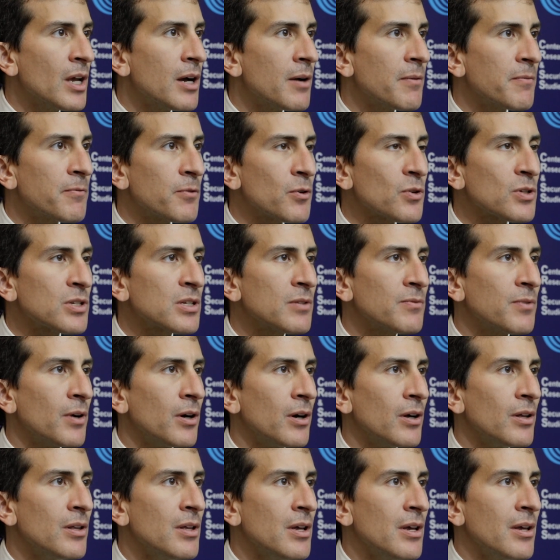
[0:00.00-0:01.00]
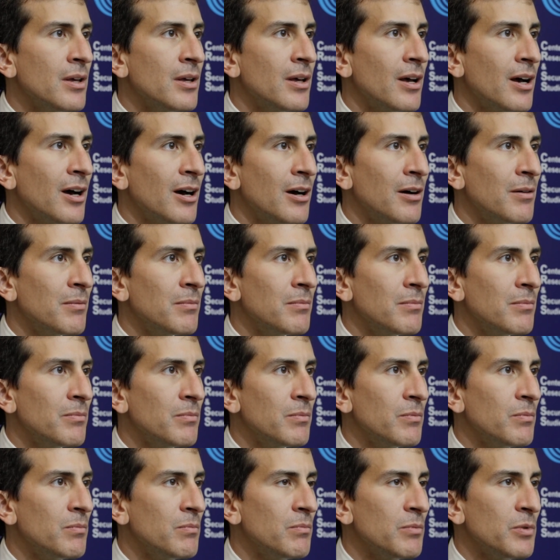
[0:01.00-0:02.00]
First of all,
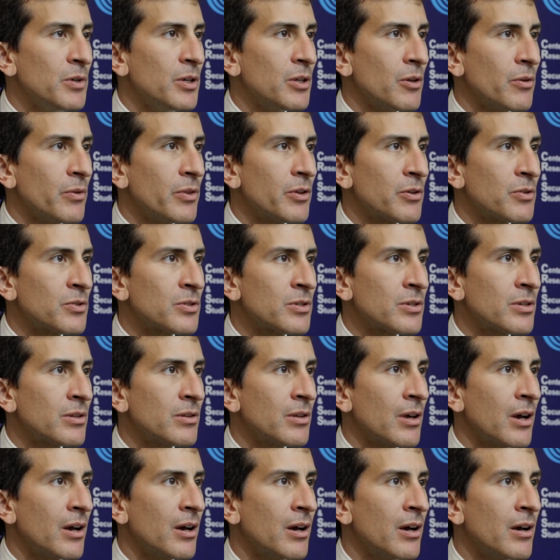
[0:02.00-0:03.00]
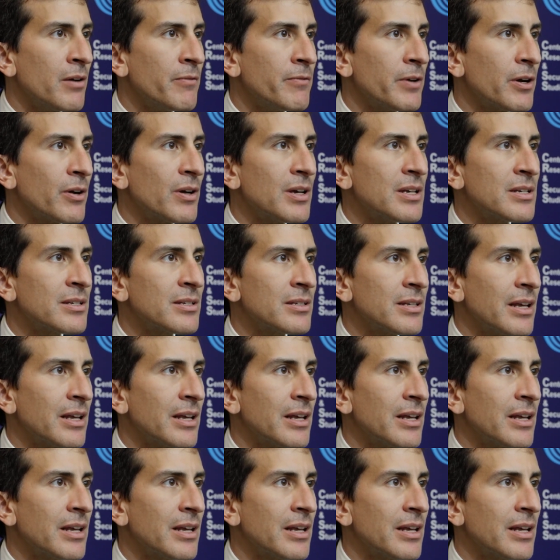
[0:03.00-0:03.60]
there's various